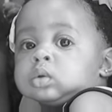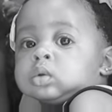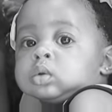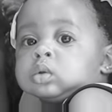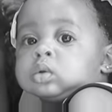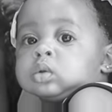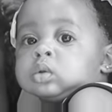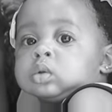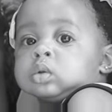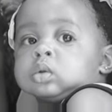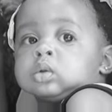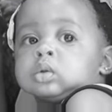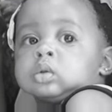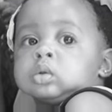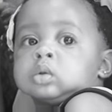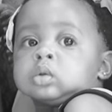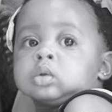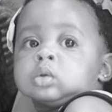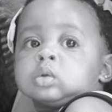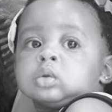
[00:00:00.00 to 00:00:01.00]

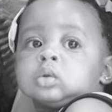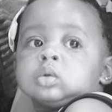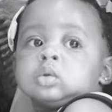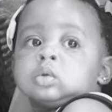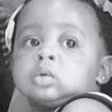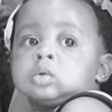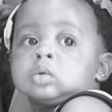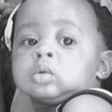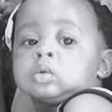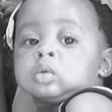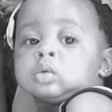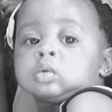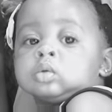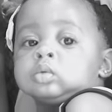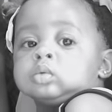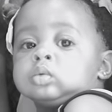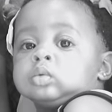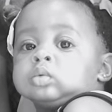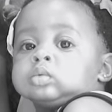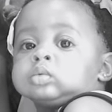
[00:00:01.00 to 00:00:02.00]

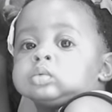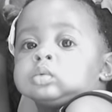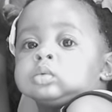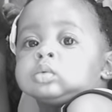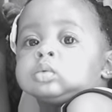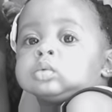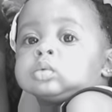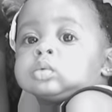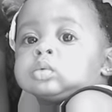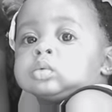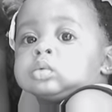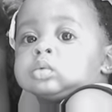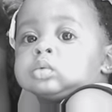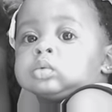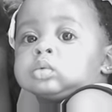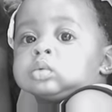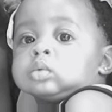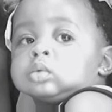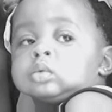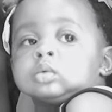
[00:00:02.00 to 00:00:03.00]

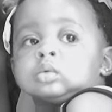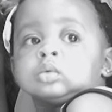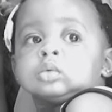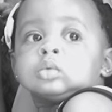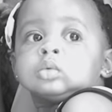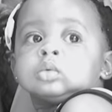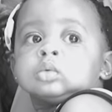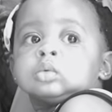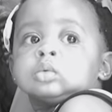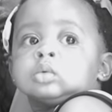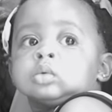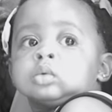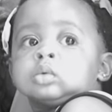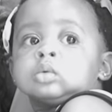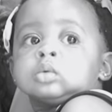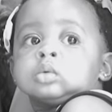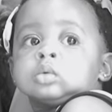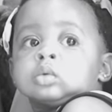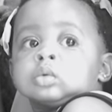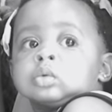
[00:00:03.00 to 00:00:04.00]

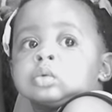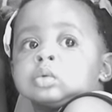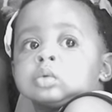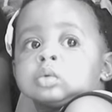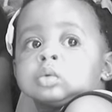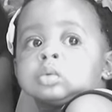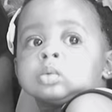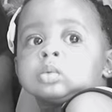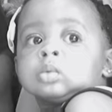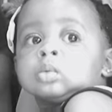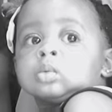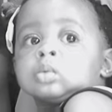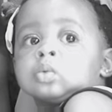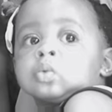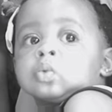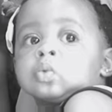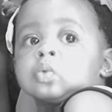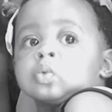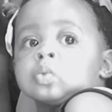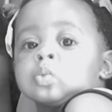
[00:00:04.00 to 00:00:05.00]

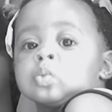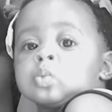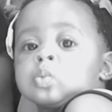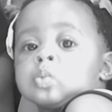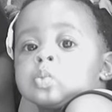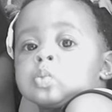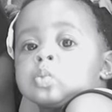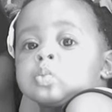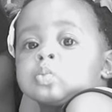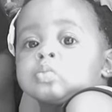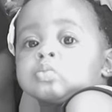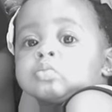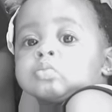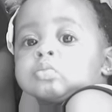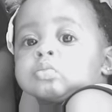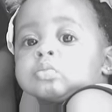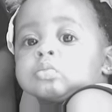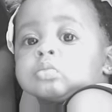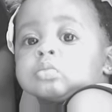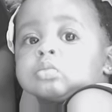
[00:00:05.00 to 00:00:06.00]

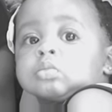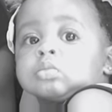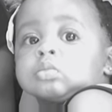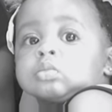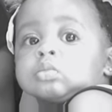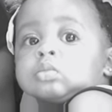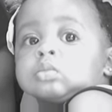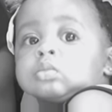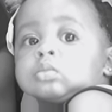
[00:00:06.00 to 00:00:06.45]
The person shown says nothing.